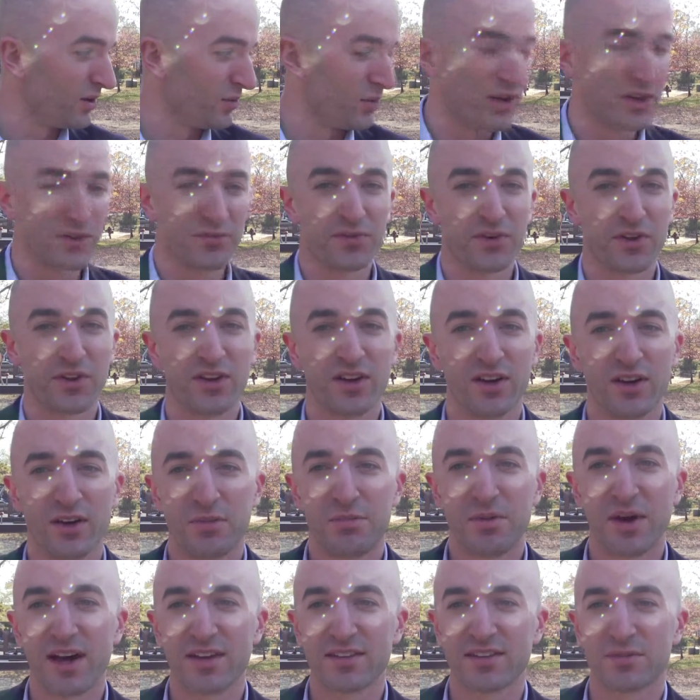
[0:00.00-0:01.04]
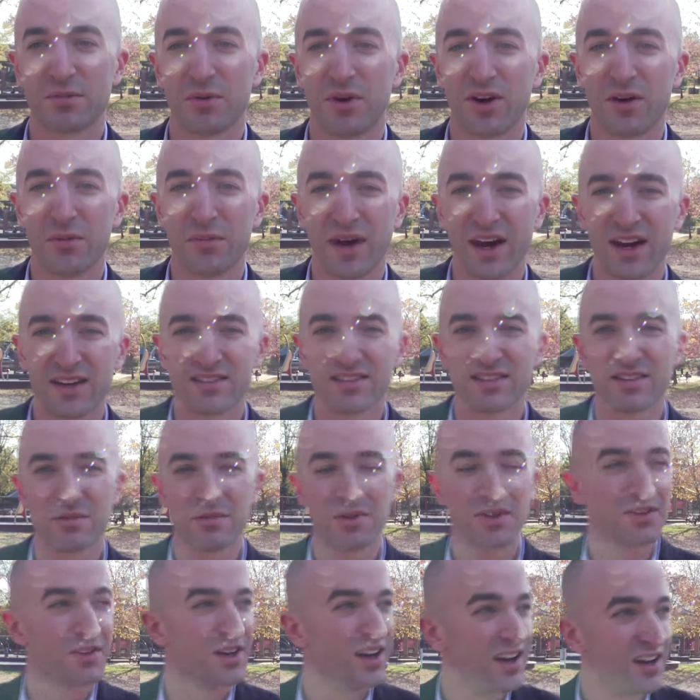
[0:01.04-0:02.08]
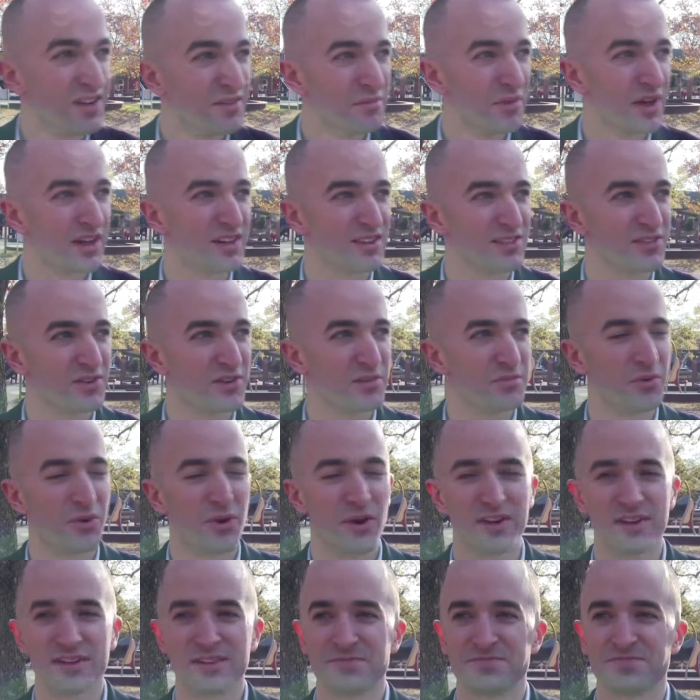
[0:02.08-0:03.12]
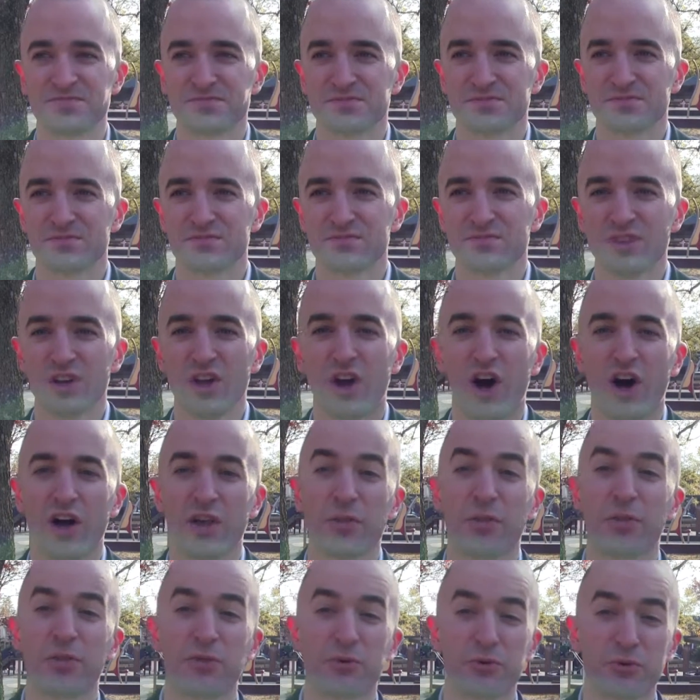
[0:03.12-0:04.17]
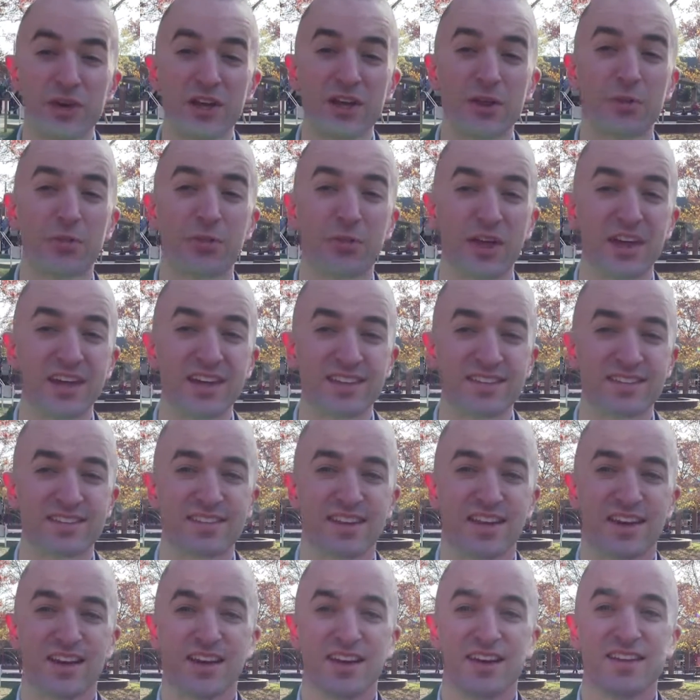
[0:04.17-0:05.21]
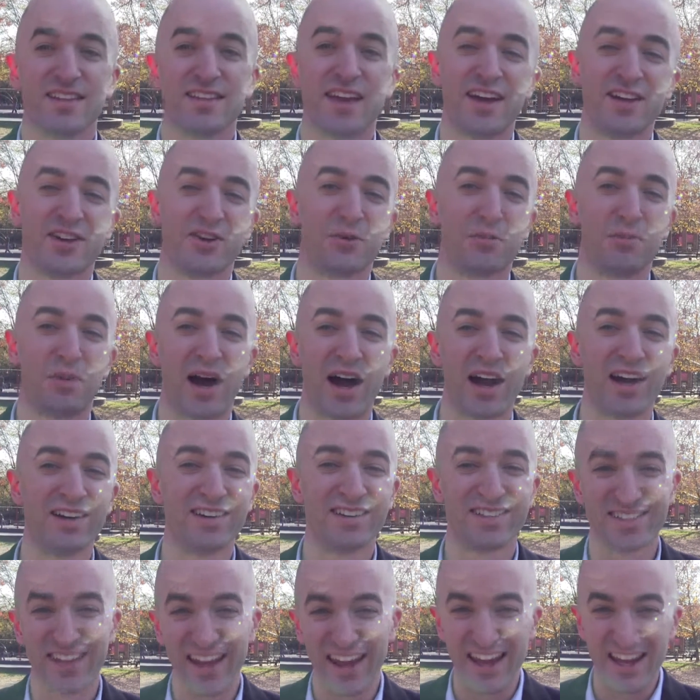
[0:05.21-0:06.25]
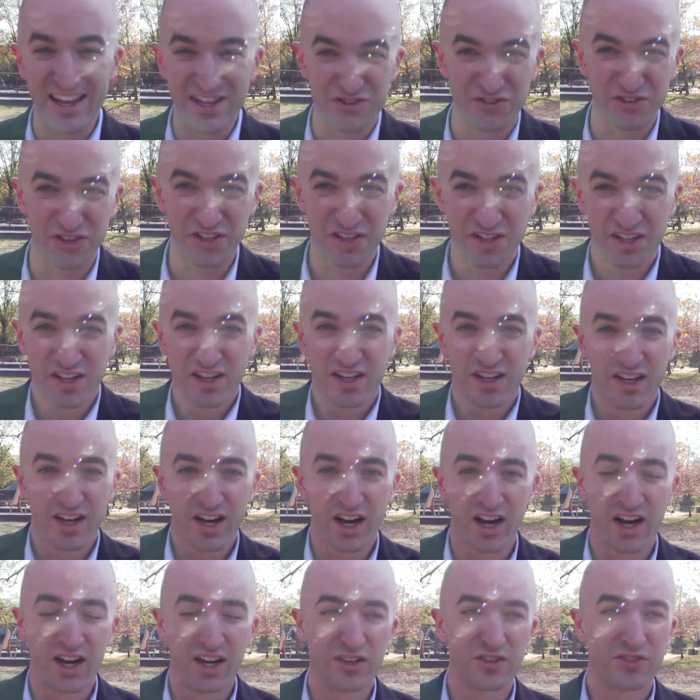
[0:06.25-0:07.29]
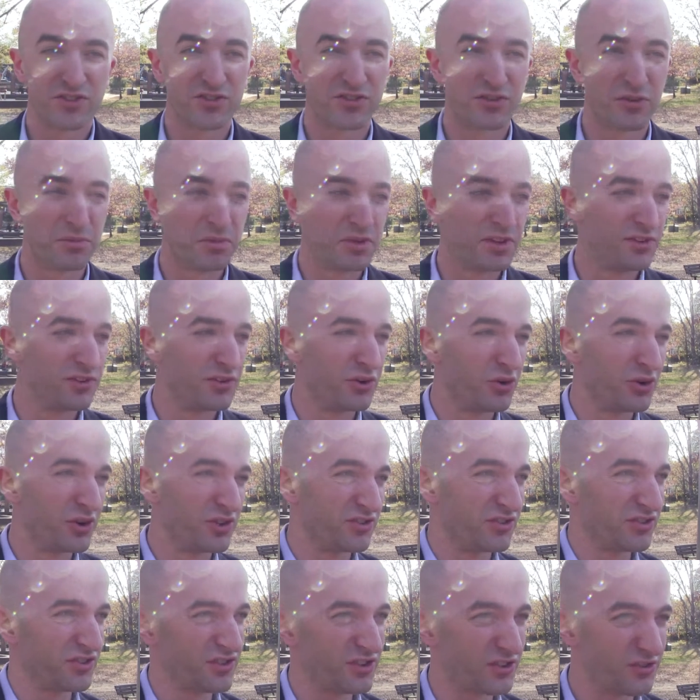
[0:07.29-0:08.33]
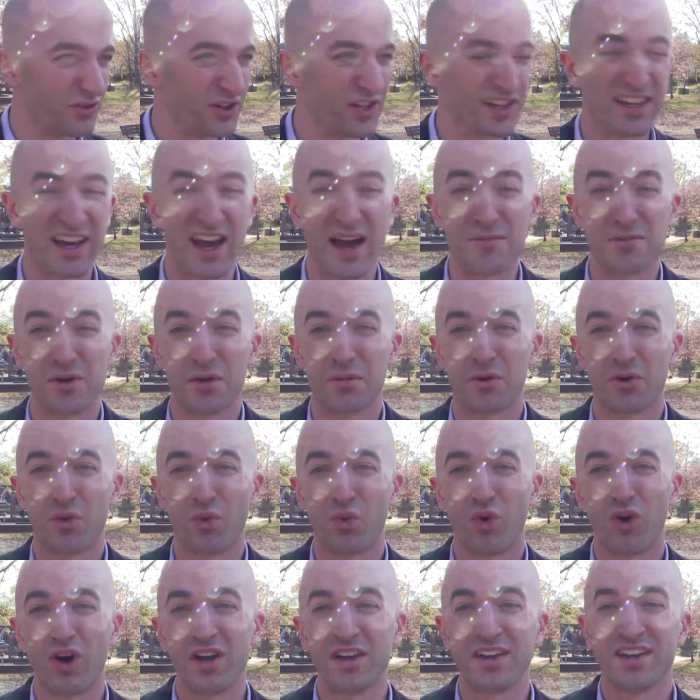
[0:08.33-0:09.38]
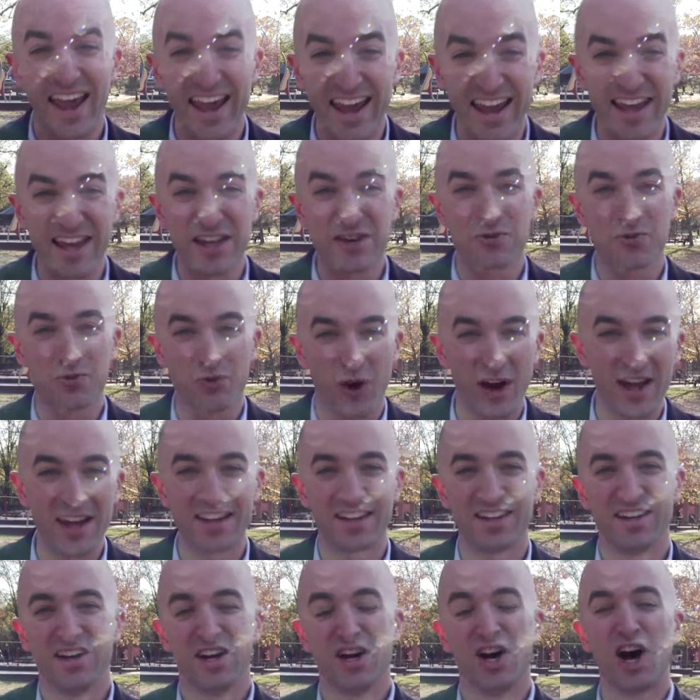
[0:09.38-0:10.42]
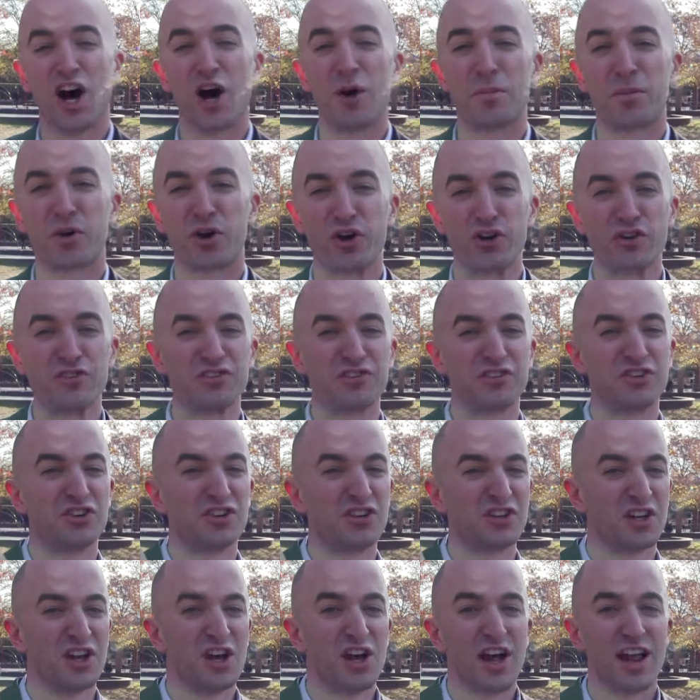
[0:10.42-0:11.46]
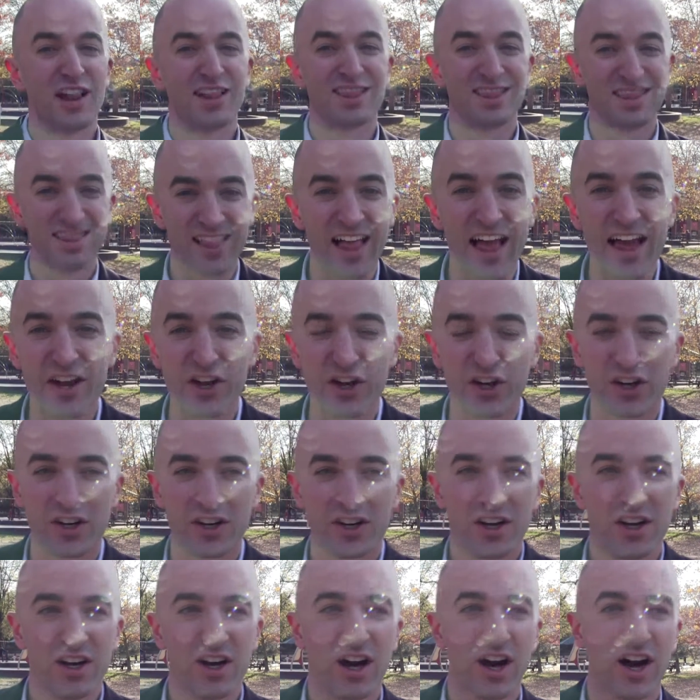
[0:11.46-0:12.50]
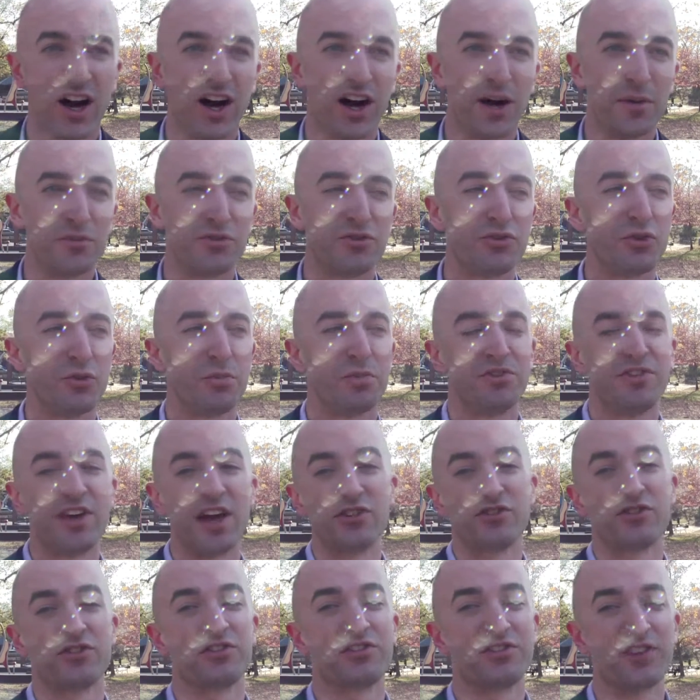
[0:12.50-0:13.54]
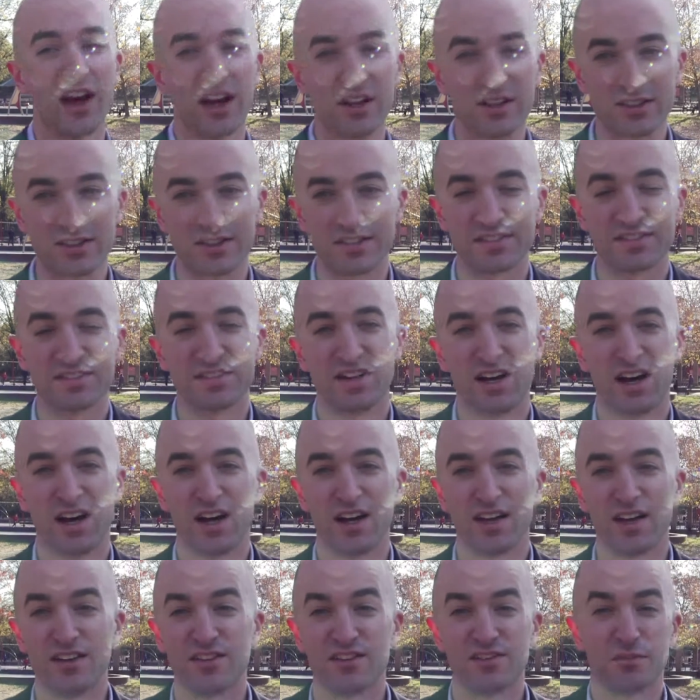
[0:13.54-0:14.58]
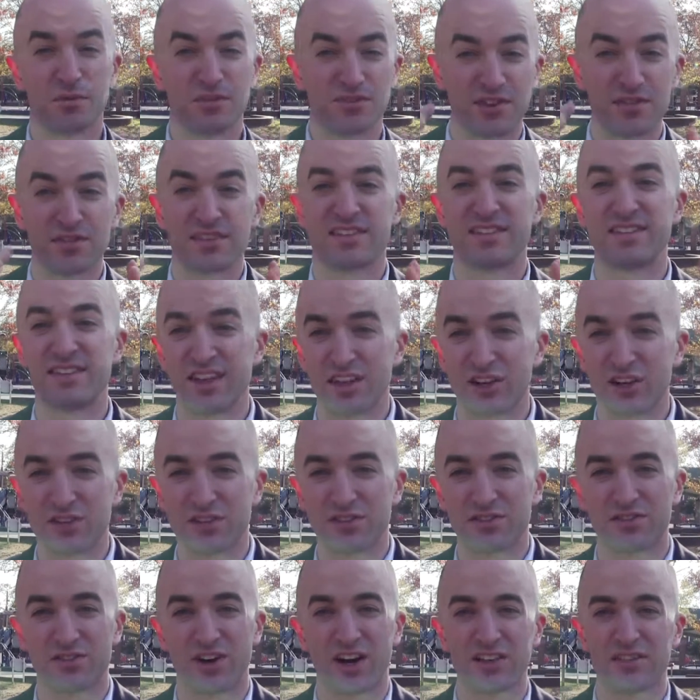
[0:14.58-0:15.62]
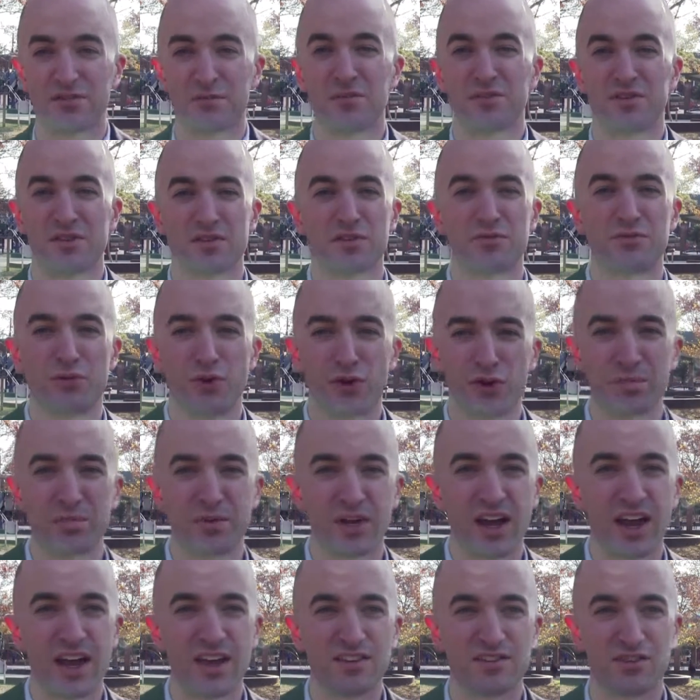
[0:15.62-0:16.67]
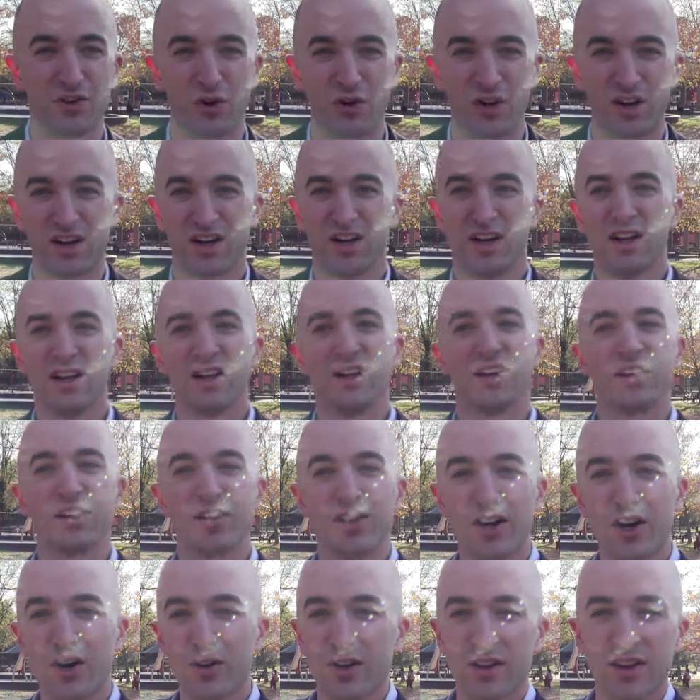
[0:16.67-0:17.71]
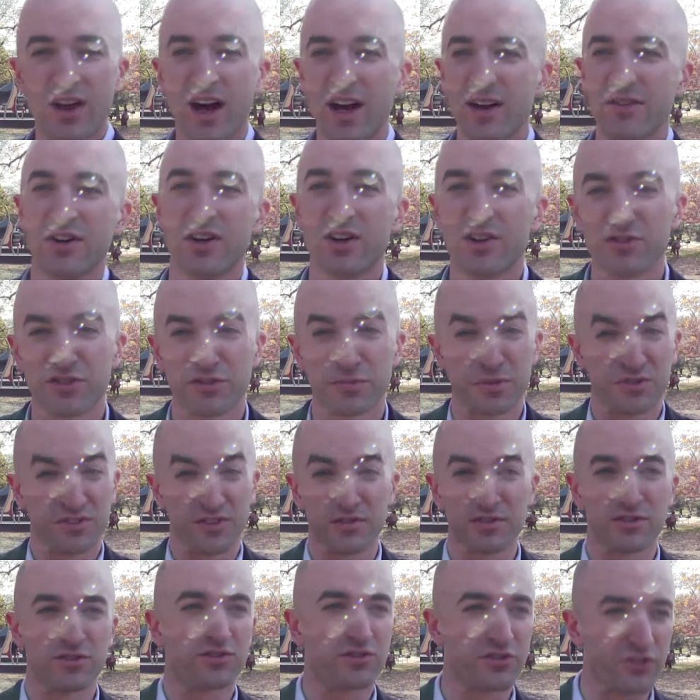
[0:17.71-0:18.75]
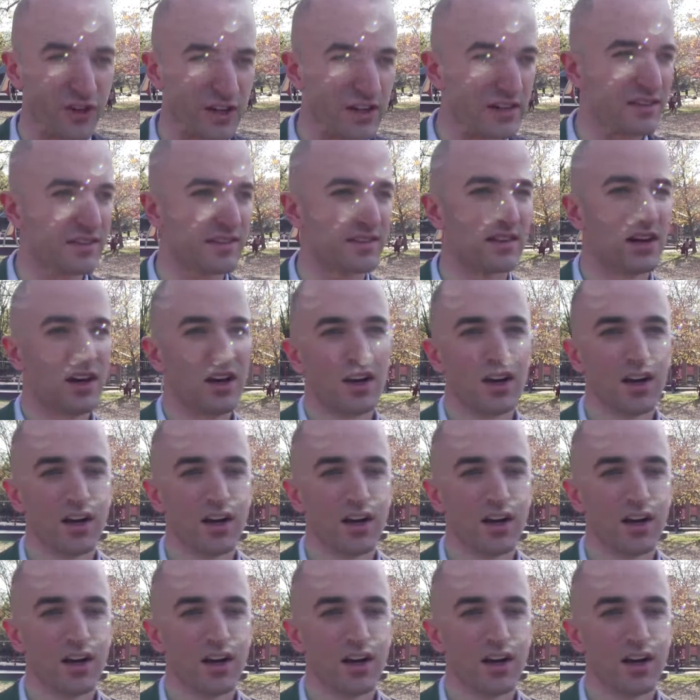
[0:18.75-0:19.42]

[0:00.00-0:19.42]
I'm waiting for the basketball to bounce to me, make a three-pointer, on three things that your buyer's agent uh, should be doing. Just to recap, number one, handwrite a personal letter uh, to potential sellers uh, in specific tiers, right? Specific floor plans, or you know, in Lion Village, specific streets.